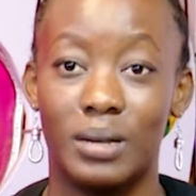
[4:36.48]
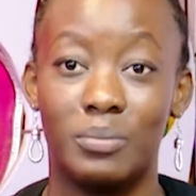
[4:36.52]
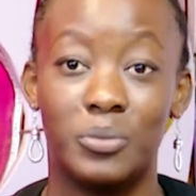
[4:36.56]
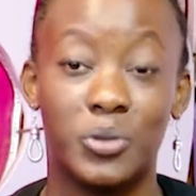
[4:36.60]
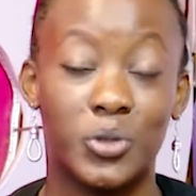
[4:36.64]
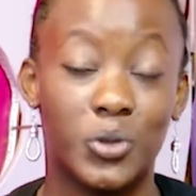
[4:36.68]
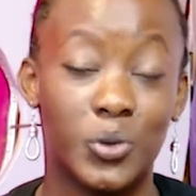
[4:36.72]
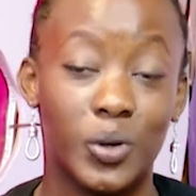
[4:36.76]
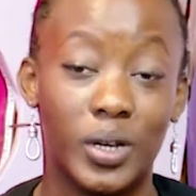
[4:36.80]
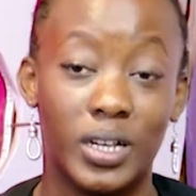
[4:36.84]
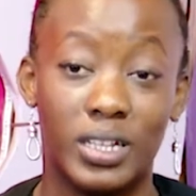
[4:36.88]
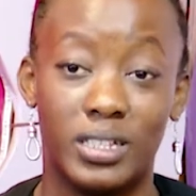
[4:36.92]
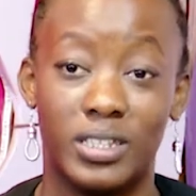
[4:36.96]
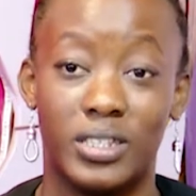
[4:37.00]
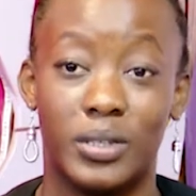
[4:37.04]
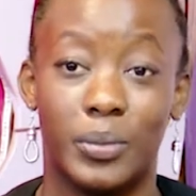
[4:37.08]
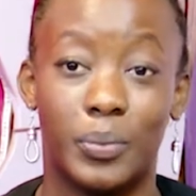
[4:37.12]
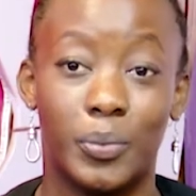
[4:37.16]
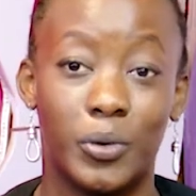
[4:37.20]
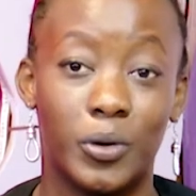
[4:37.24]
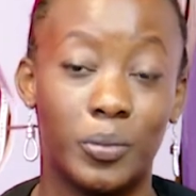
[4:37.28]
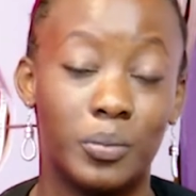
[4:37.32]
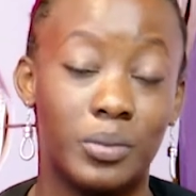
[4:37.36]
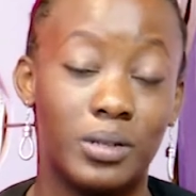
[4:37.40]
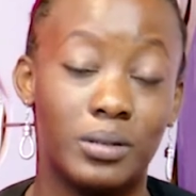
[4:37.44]
I'm sure it's a
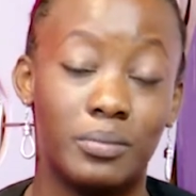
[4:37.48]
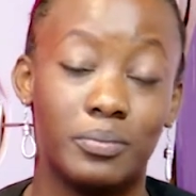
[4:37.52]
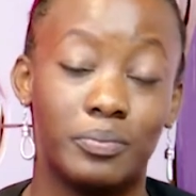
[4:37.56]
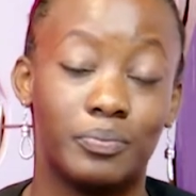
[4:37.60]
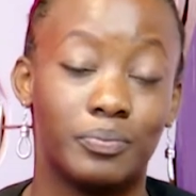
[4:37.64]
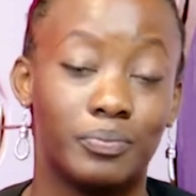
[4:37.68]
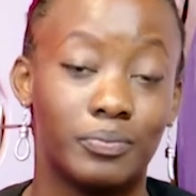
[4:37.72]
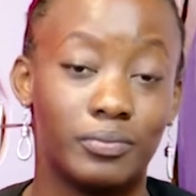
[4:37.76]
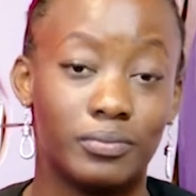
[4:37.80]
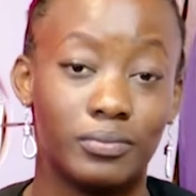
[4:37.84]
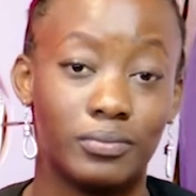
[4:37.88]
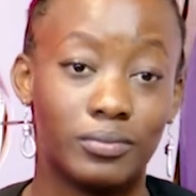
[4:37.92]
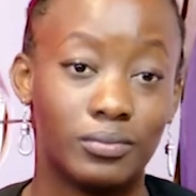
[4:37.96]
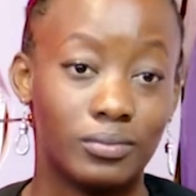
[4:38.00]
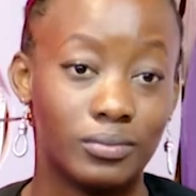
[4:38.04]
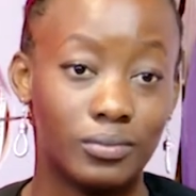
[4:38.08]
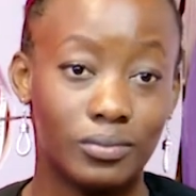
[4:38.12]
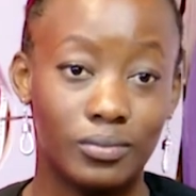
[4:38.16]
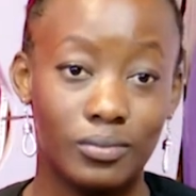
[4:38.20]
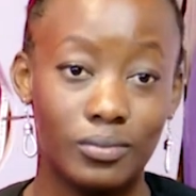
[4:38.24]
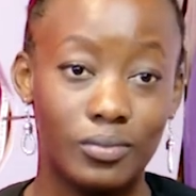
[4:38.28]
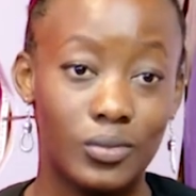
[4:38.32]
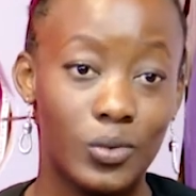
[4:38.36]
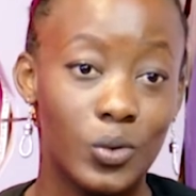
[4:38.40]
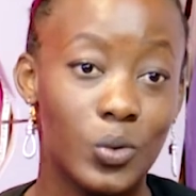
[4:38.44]
problem
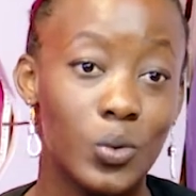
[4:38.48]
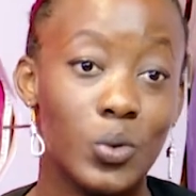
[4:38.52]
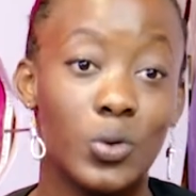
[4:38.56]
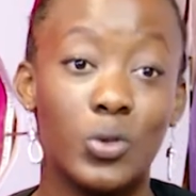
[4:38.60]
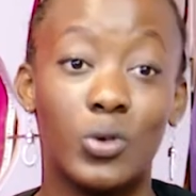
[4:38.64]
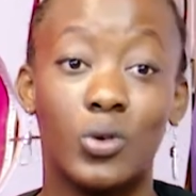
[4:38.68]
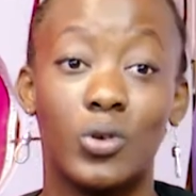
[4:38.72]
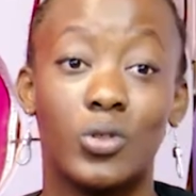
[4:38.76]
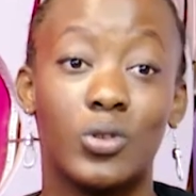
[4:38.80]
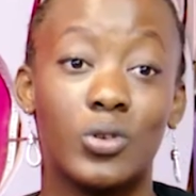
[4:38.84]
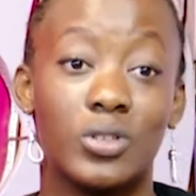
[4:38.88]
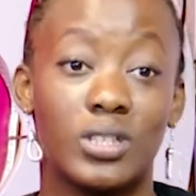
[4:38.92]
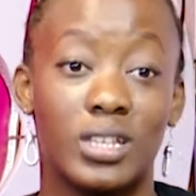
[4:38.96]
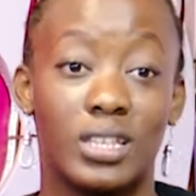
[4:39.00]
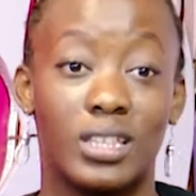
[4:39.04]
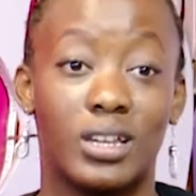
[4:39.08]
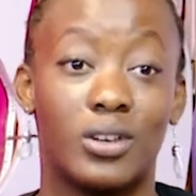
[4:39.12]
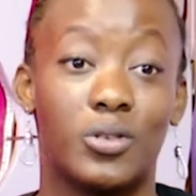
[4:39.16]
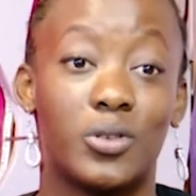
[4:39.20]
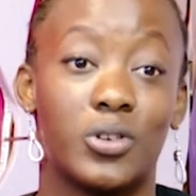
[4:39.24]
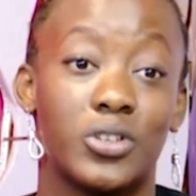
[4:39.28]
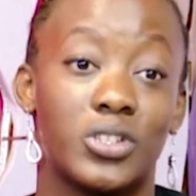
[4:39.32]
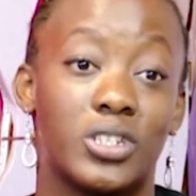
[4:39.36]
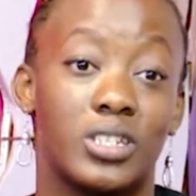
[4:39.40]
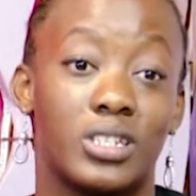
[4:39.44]
with all those other
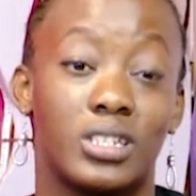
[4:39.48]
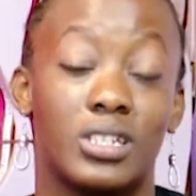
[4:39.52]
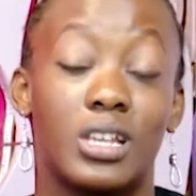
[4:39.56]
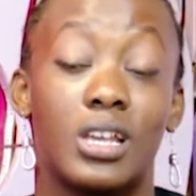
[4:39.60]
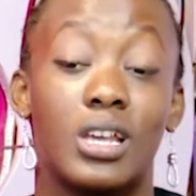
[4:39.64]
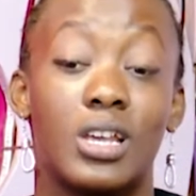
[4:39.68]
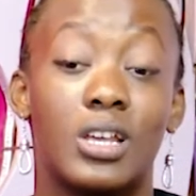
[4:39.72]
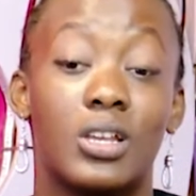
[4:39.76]
crotchets.